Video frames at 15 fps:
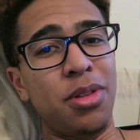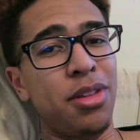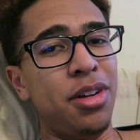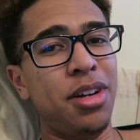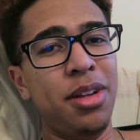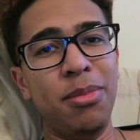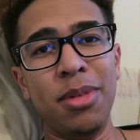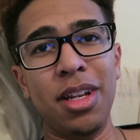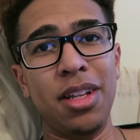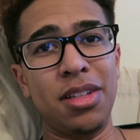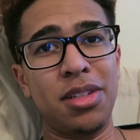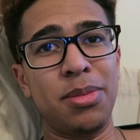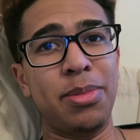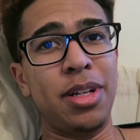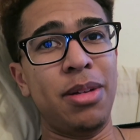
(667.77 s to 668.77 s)
30
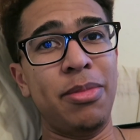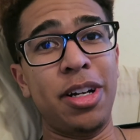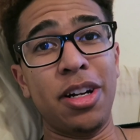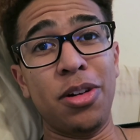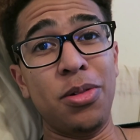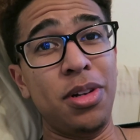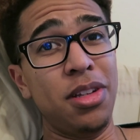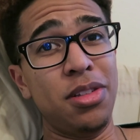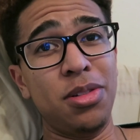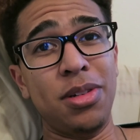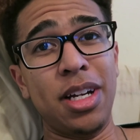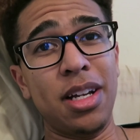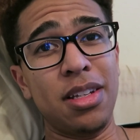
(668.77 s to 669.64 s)
minutes, but I'm not going to.